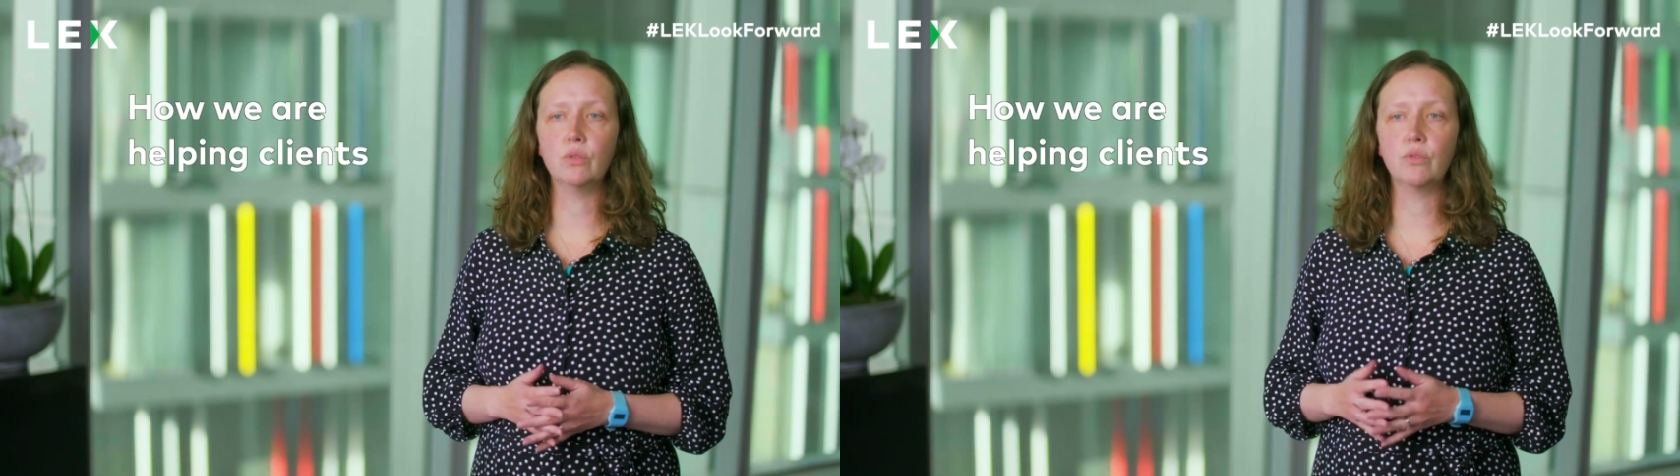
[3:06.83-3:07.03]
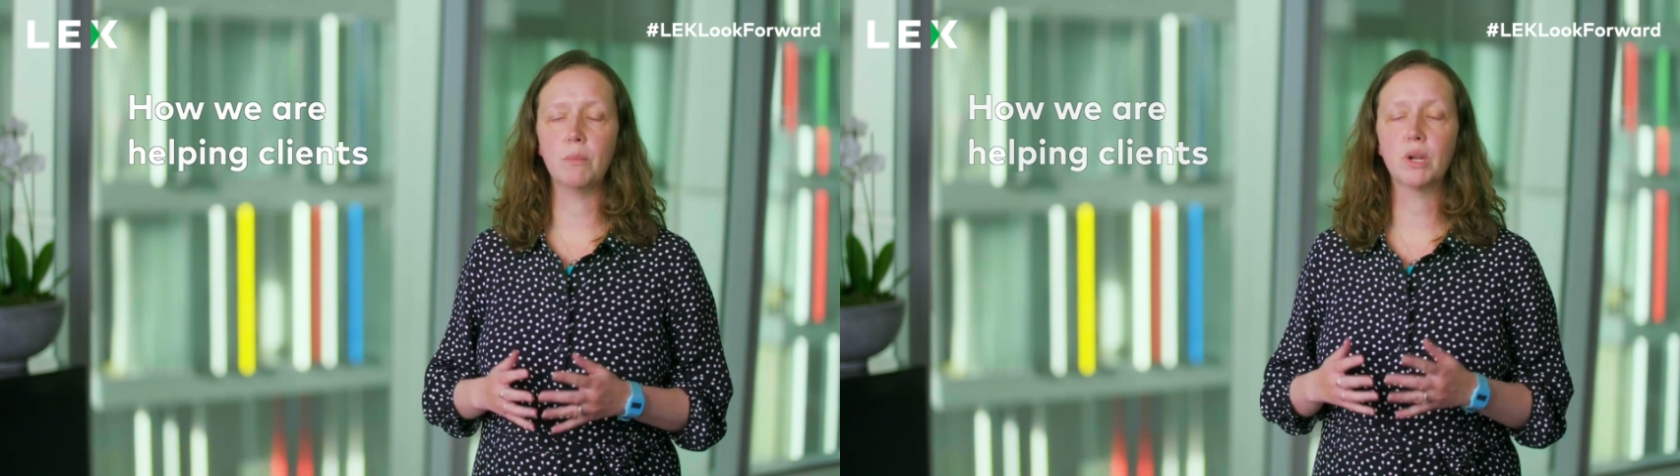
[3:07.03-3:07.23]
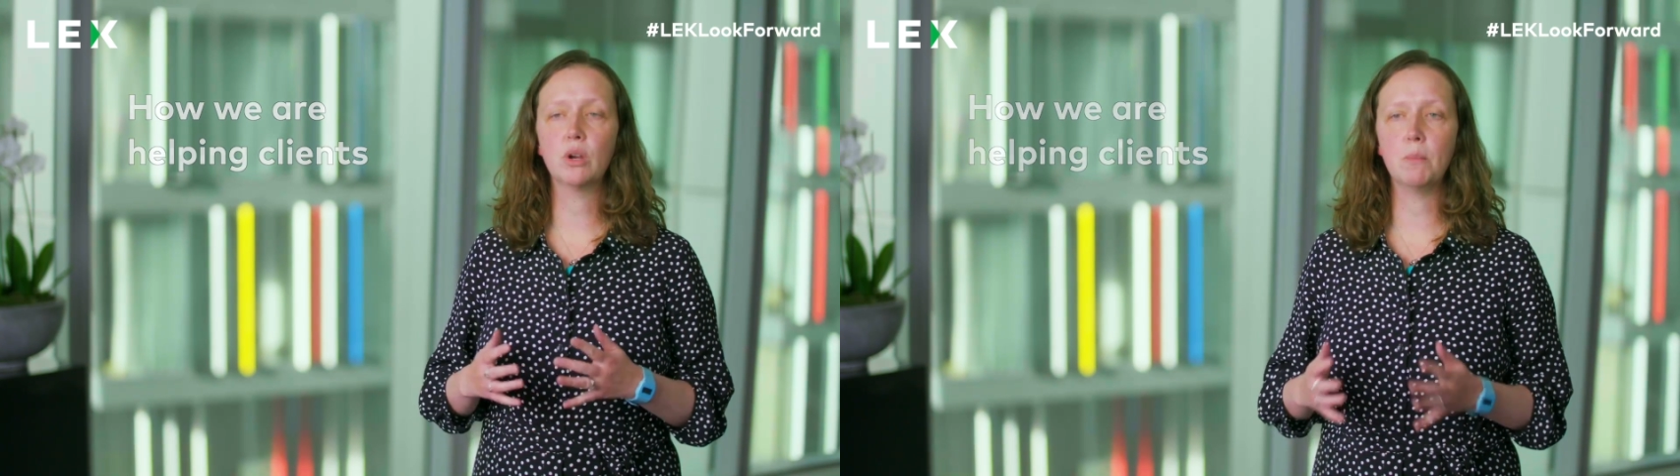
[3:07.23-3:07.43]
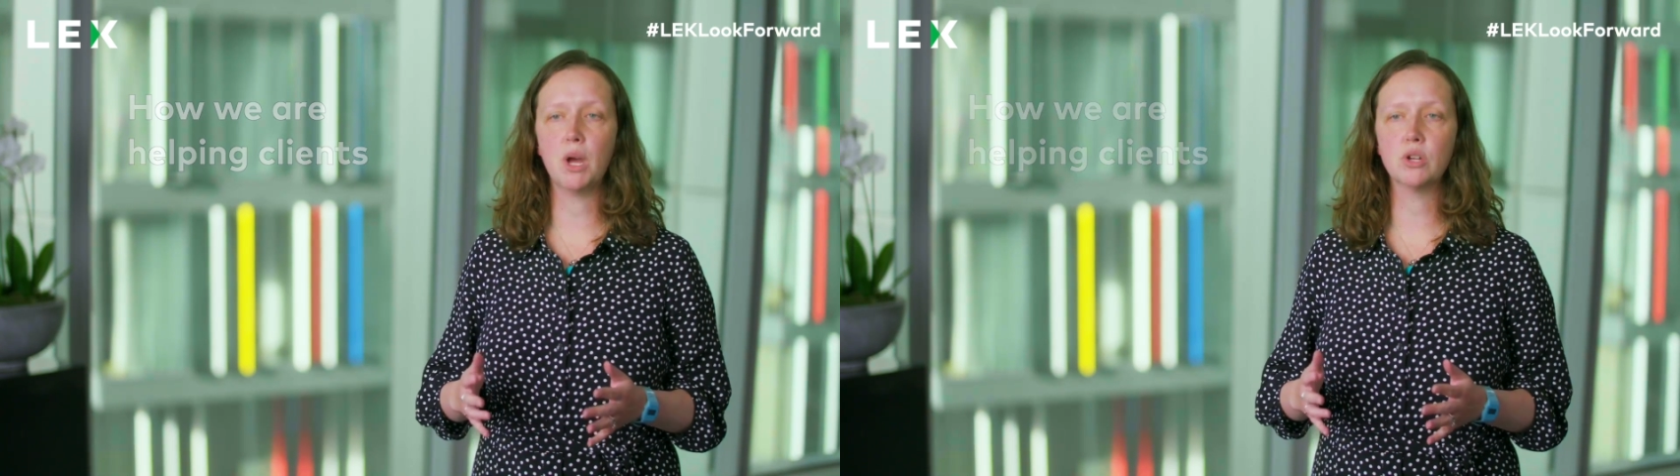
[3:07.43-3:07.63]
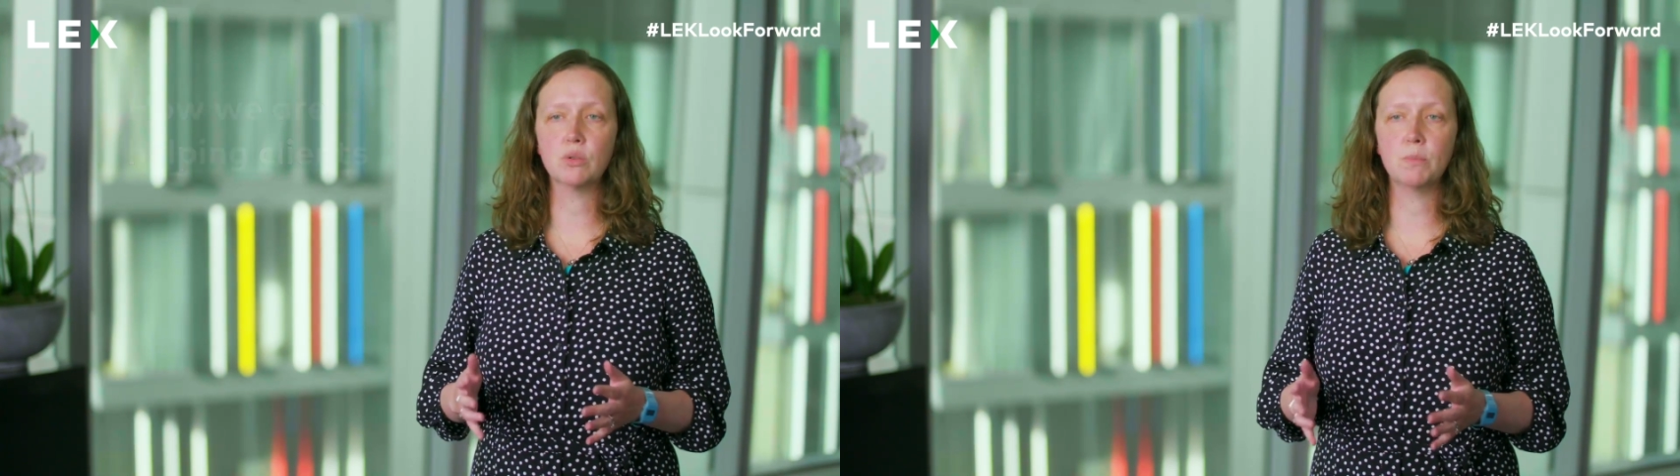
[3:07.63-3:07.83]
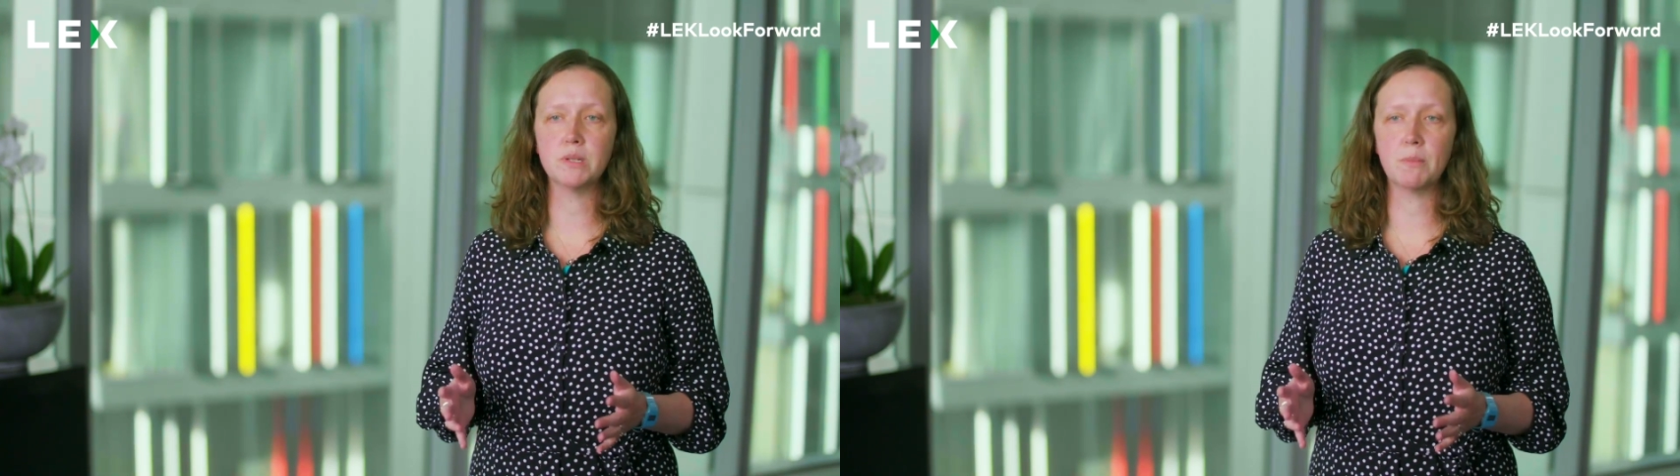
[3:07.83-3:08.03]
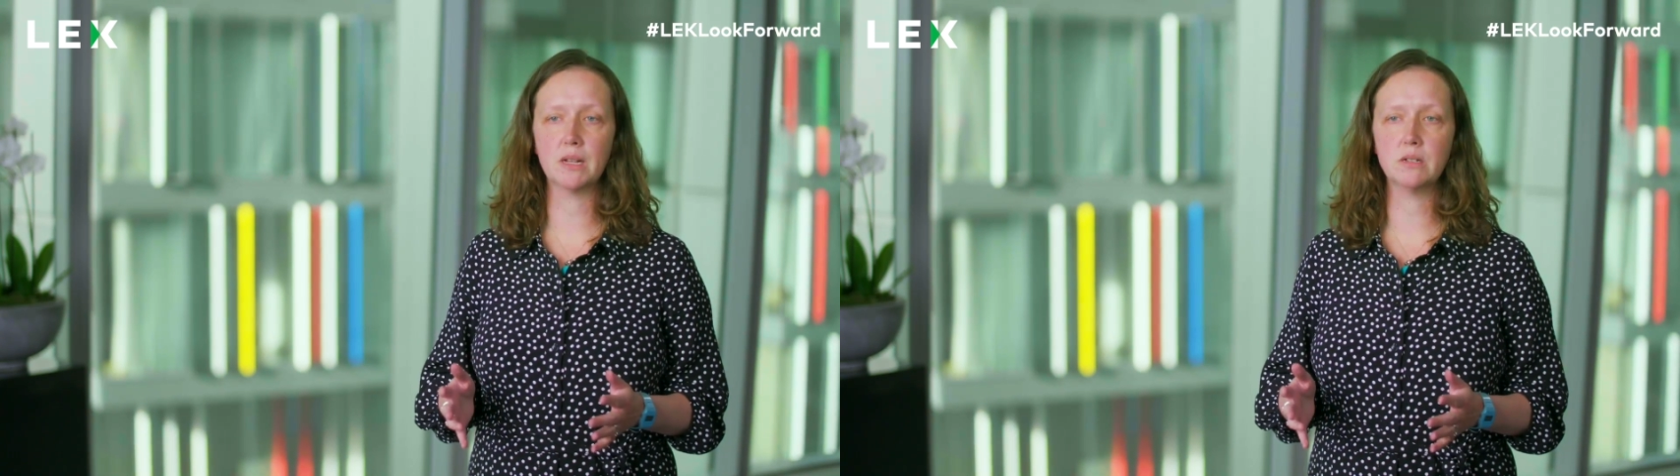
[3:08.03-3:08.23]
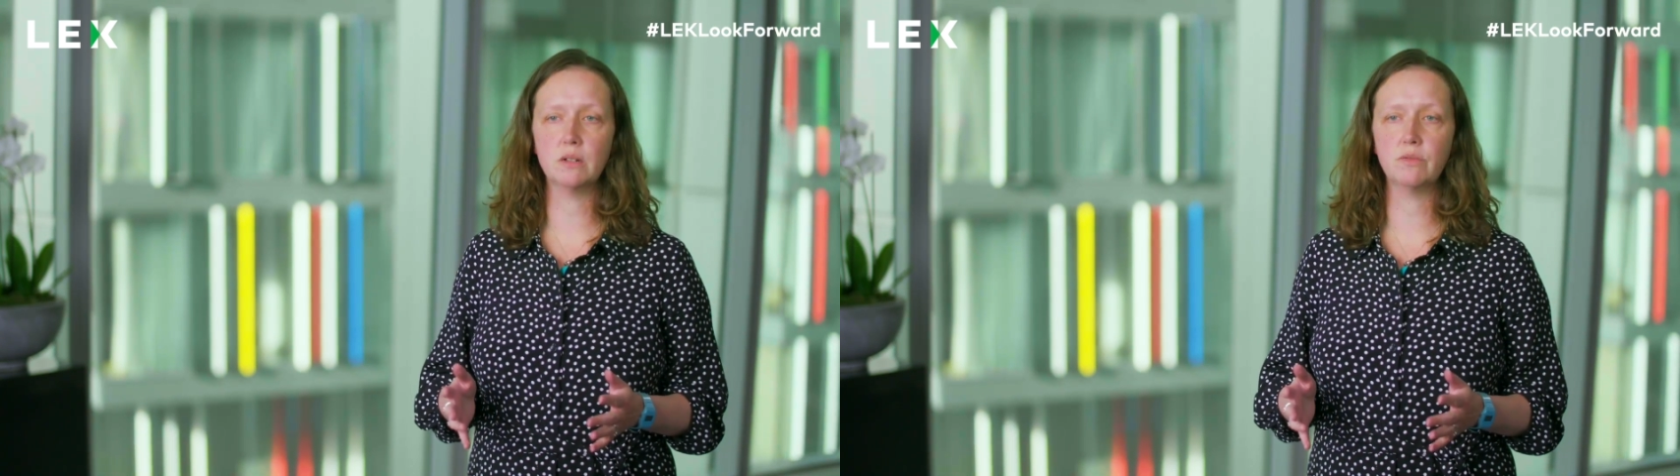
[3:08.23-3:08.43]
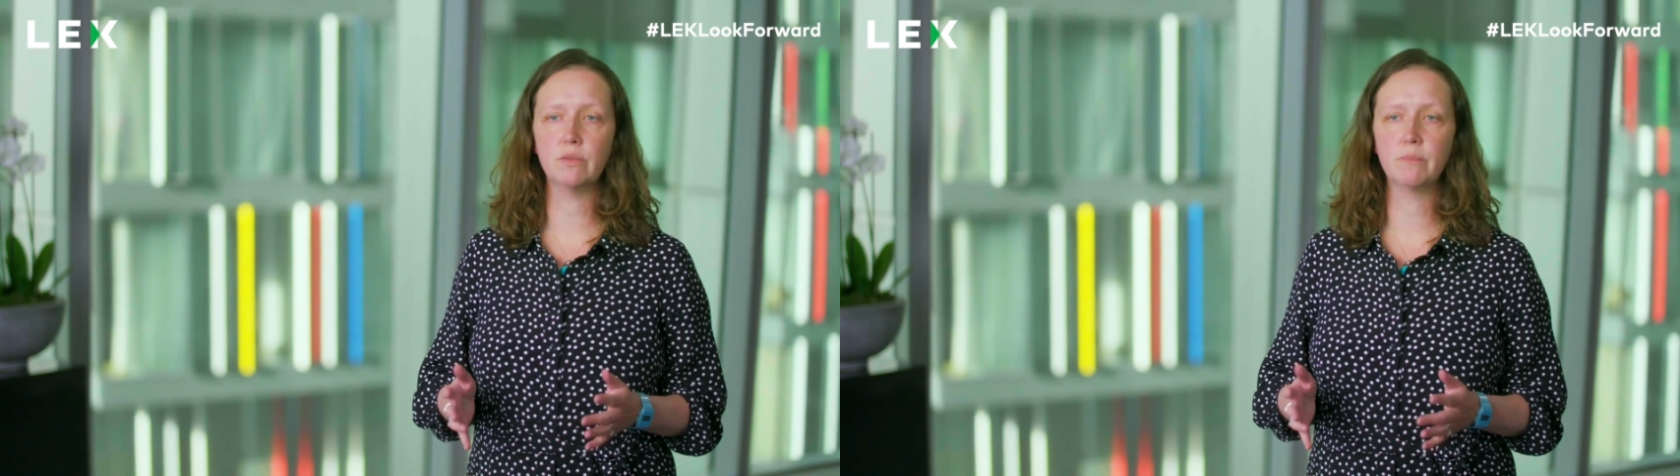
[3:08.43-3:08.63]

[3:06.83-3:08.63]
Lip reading: from a commercial perspective.